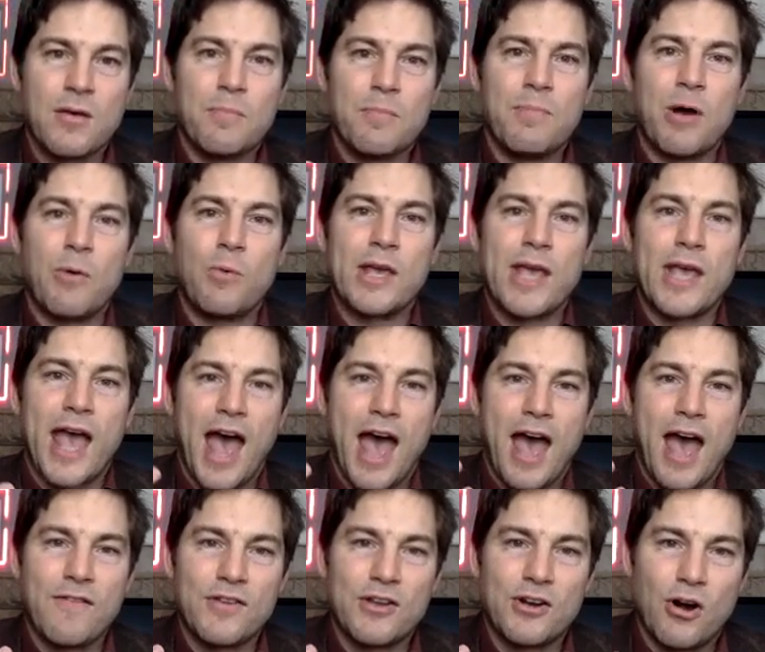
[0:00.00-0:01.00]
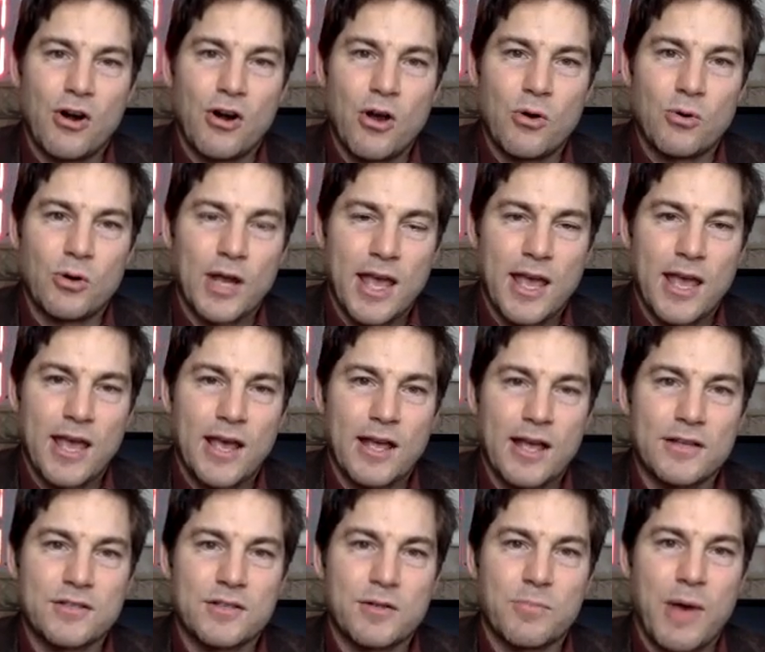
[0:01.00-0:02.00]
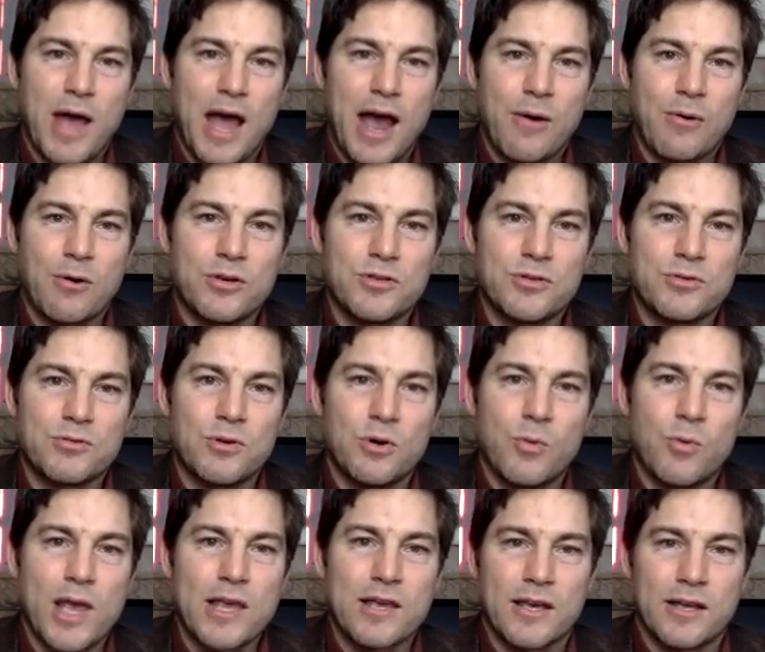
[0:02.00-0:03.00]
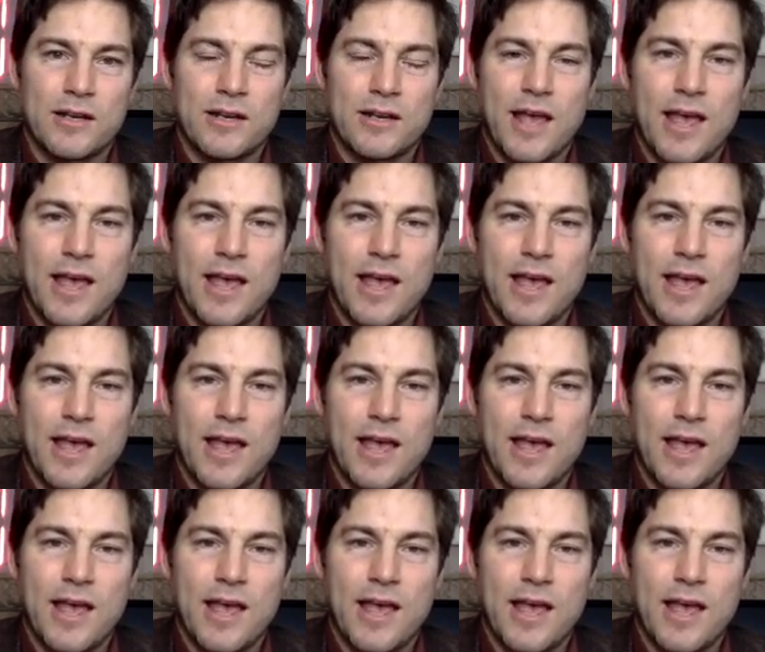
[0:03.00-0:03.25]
but we have in our own hands the power to awaken.